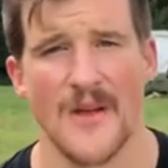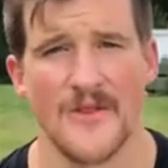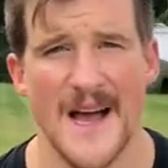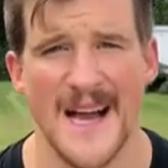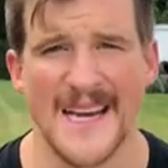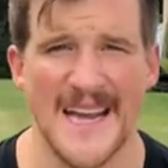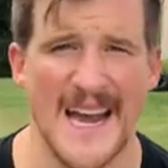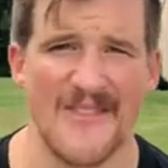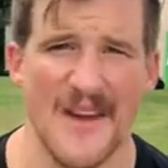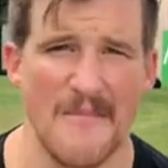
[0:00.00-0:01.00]
They're not gonna
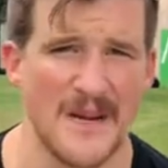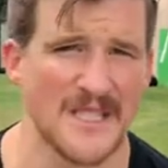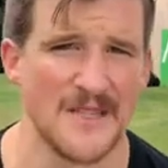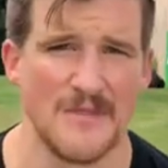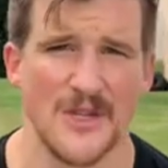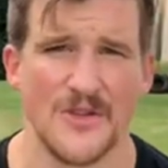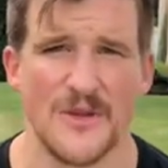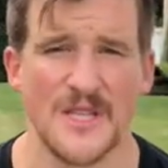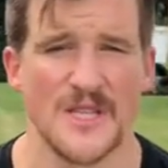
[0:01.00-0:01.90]
have that musty, mildewy,